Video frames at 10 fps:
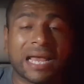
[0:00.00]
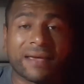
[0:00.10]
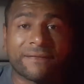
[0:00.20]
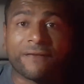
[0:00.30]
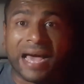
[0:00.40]

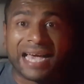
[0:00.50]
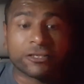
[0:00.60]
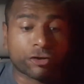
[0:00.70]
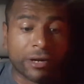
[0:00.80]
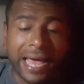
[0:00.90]
like
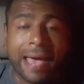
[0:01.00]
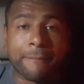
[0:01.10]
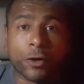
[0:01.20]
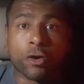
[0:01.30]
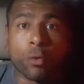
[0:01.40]
fries or a
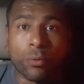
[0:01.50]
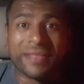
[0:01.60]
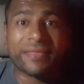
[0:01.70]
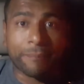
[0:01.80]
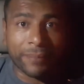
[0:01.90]
hamburger
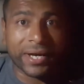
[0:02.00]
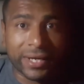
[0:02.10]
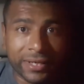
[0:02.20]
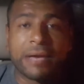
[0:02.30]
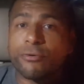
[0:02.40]
with a
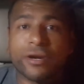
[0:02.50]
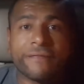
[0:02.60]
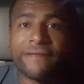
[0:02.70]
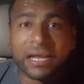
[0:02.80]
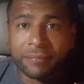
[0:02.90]
bun, it wouldn't
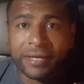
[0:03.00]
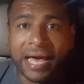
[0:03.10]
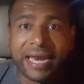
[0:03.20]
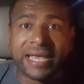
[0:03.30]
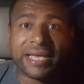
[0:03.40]
affect me.
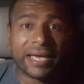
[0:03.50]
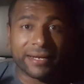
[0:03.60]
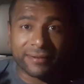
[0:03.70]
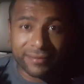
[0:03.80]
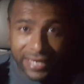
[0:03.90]
I didn't get
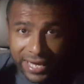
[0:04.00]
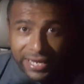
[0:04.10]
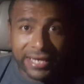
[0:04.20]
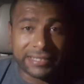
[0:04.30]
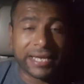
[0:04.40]

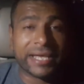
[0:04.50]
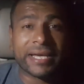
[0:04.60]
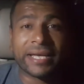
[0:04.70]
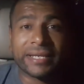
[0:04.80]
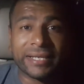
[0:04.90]
headaches. I
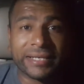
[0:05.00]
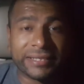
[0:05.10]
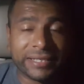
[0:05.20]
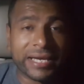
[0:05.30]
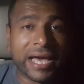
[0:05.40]
didn't get
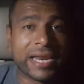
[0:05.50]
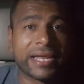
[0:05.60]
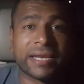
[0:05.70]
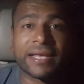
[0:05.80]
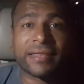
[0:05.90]
dizzy.
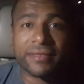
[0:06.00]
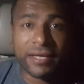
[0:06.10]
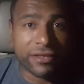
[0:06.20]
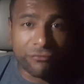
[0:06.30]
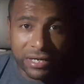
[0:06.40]

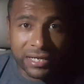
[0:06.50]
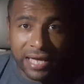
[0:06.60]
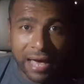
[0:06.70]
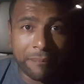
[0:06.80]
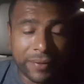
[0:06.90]
nothing
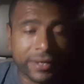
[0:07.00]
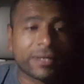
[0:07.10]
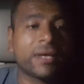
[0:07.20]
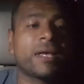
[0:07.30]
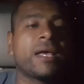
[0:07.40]
really
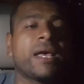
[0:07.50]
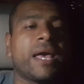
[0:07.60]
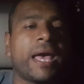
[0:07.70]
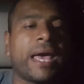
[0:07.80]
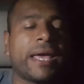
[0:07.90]
happened.
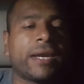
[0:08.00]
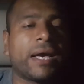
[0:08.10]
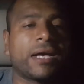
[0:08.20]
And